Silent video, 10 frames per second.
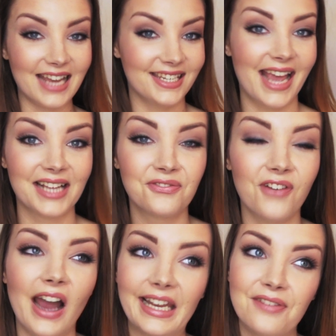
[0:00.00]
And yes,
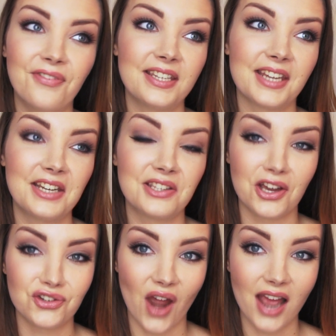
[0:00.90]
finally fitting into
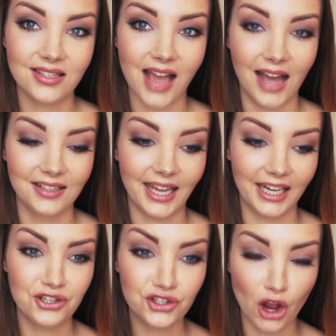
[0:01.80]
that dress and
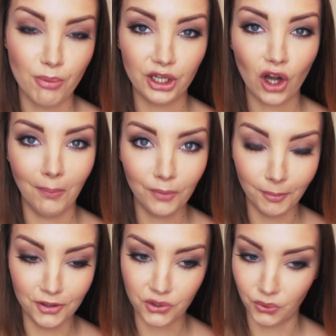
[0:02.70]
getting so many
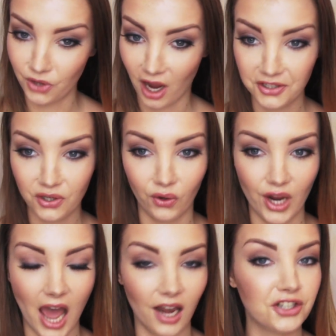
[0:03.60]
compliments all night on
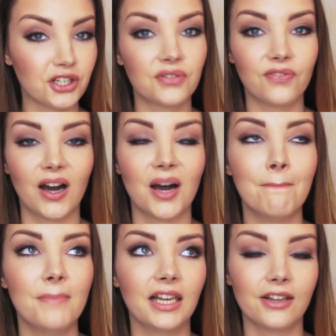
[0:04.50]
it, and I just felt
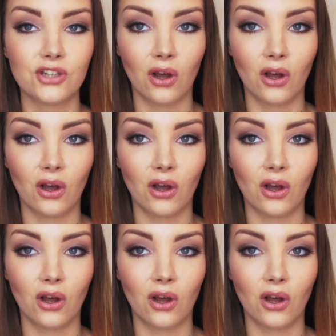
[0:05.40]
$1 million,